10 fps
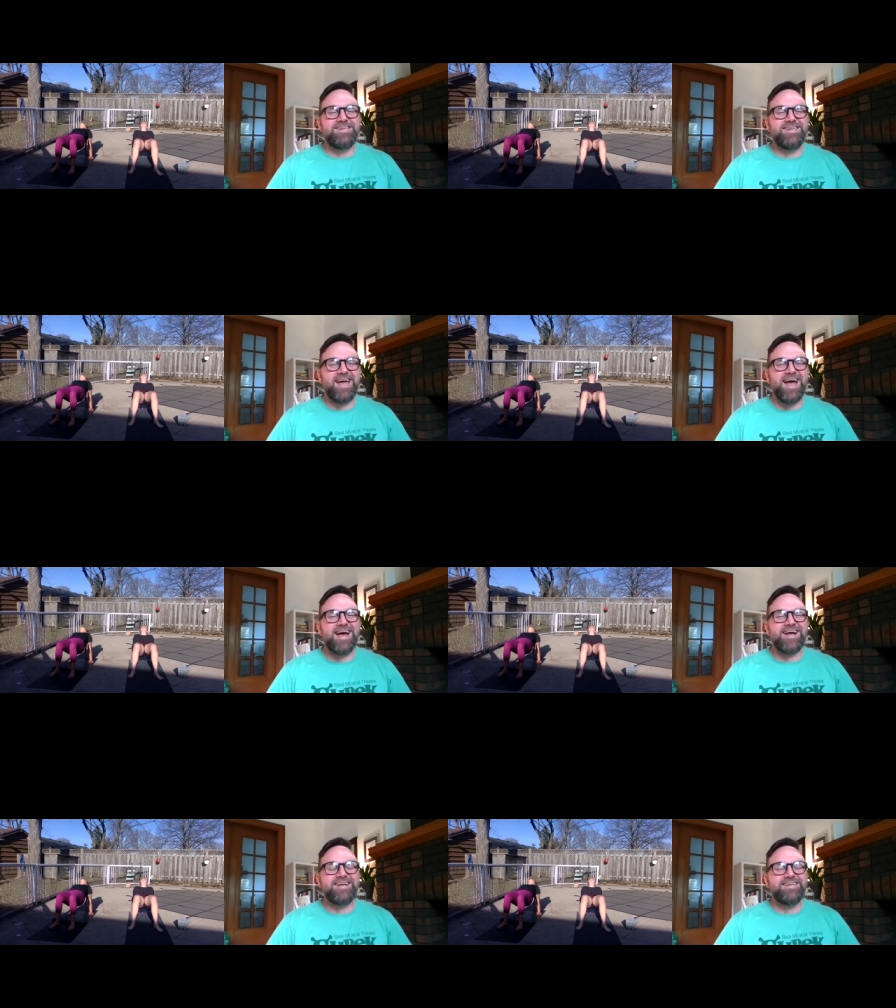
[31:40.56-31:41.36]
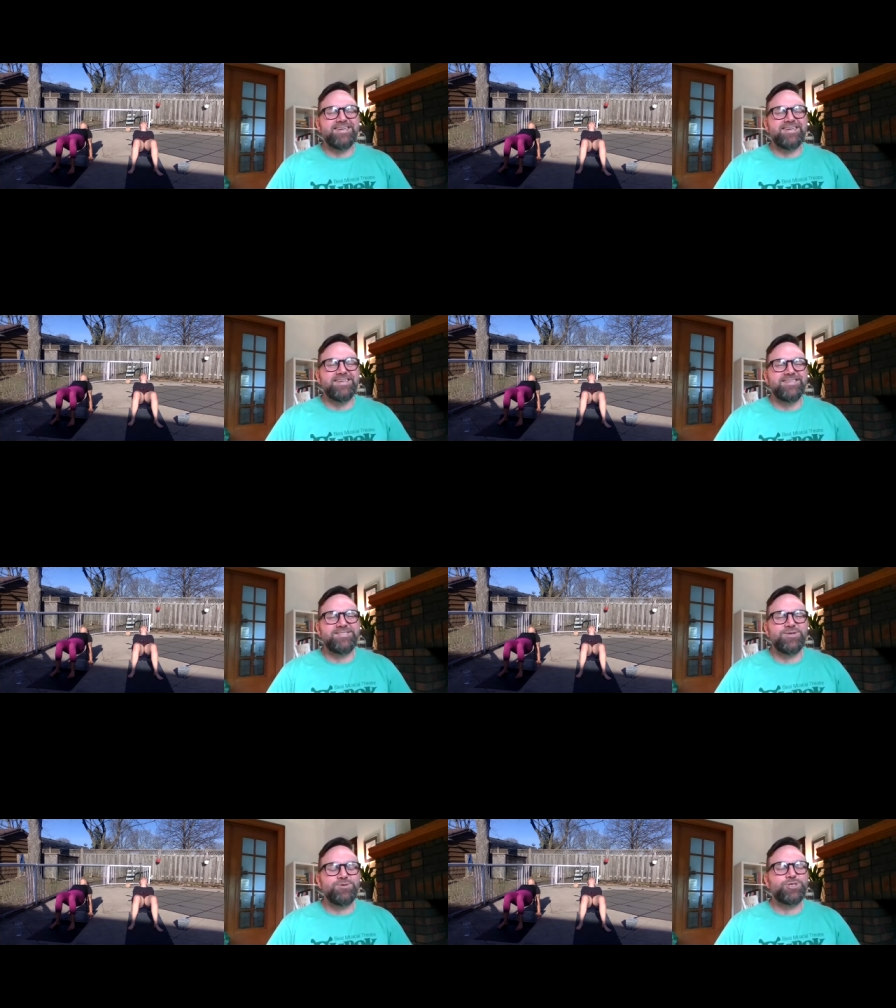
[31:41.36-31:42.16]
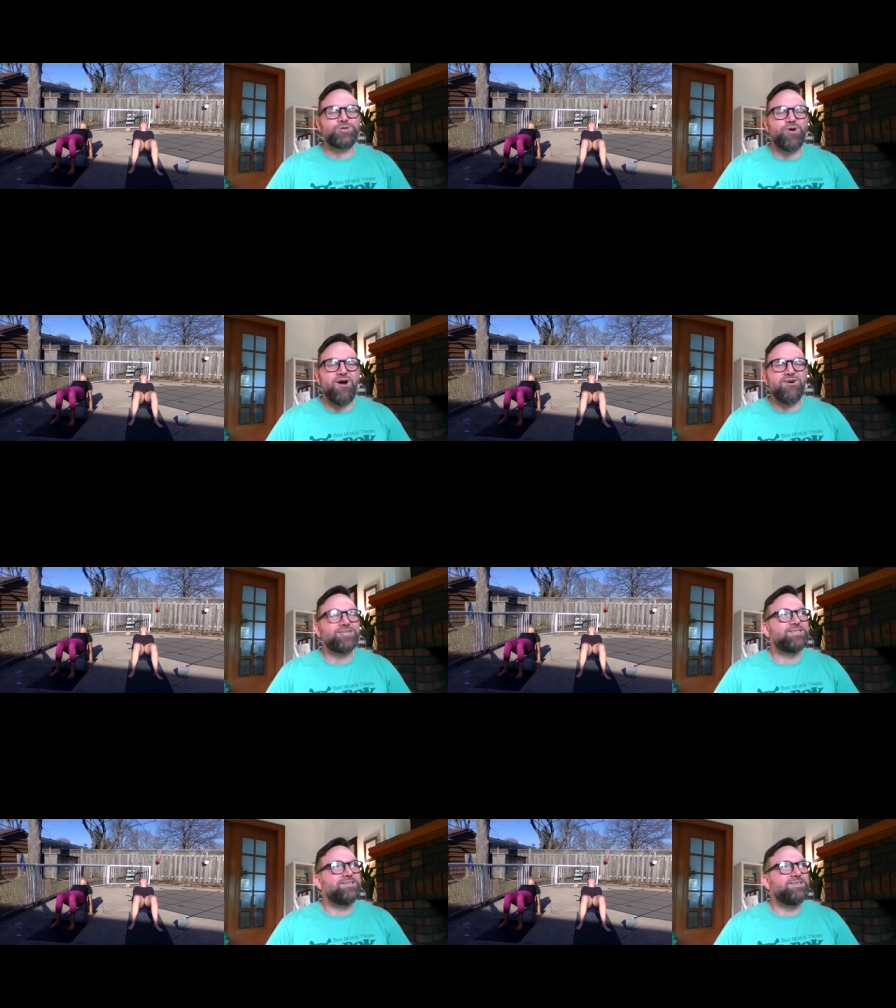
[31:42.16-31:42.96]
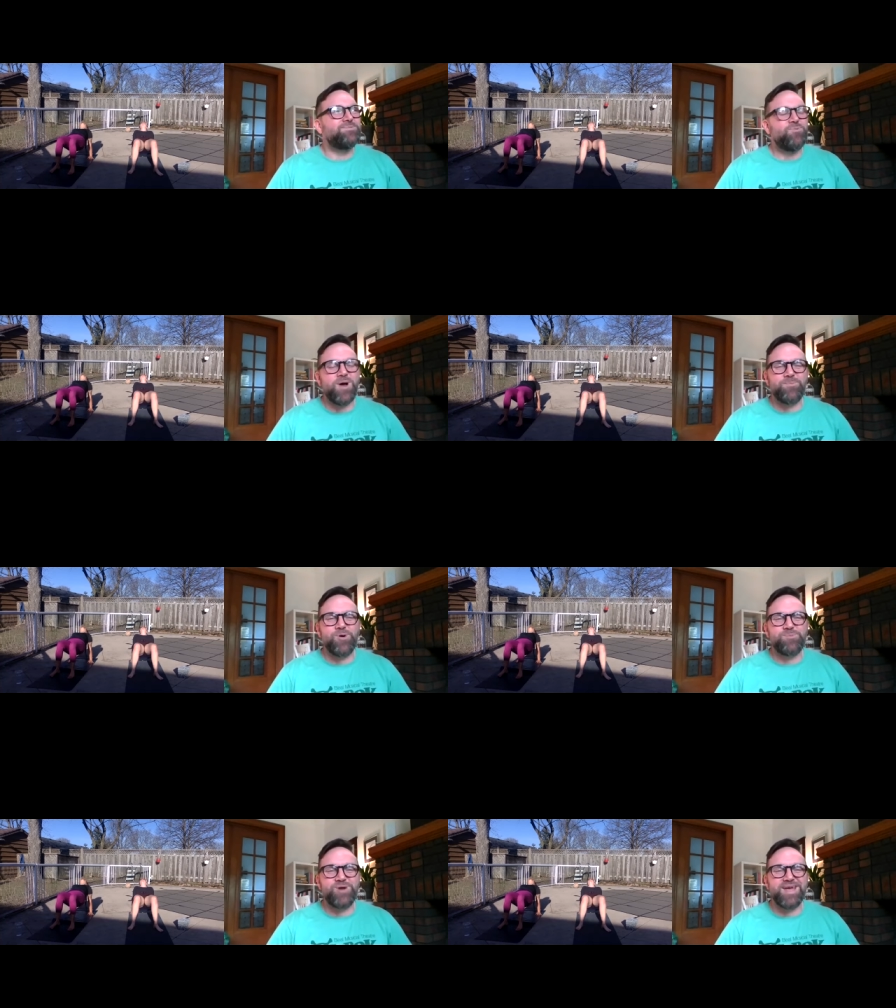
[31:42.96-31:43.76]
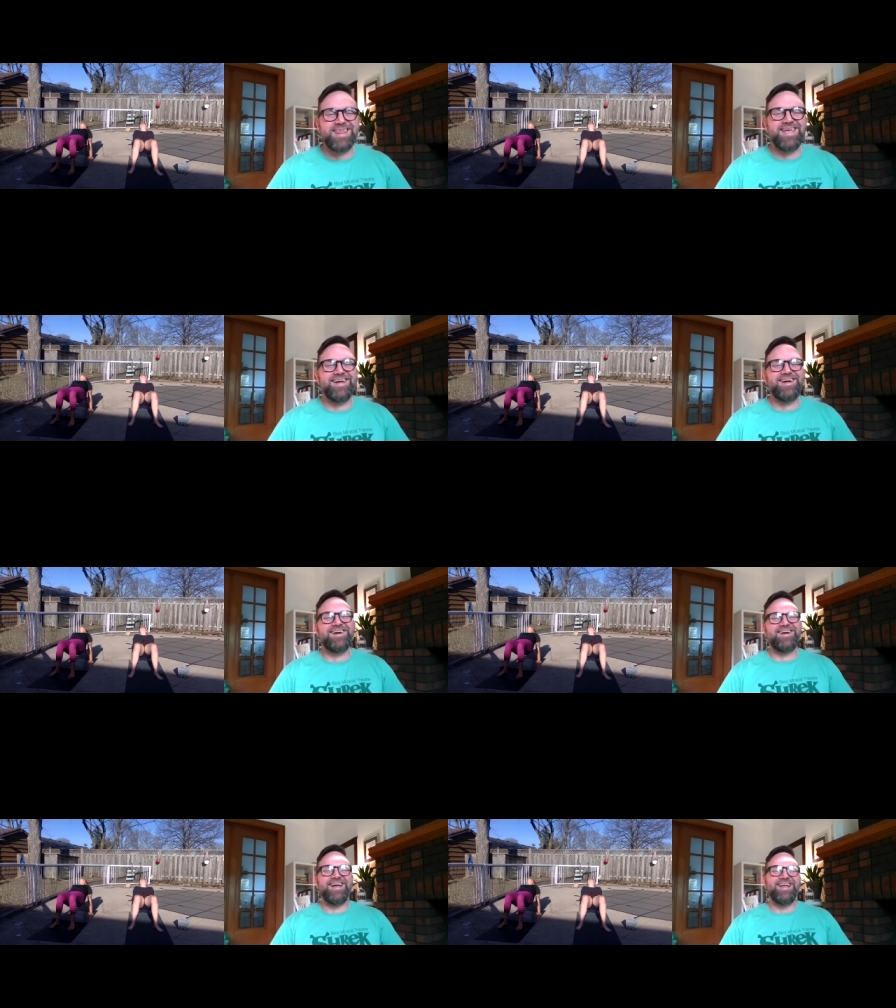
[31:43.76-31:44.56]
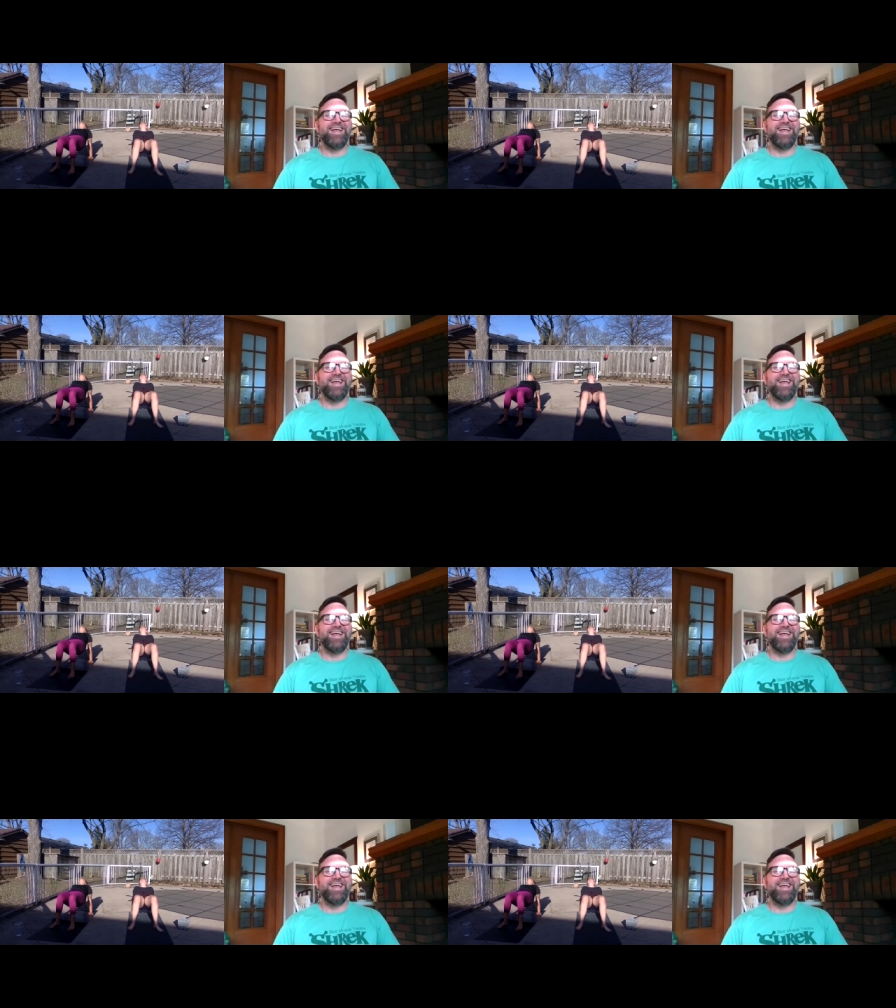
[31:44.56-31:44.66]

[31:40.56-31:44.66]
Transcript: Yeah, so strong. One more breath here.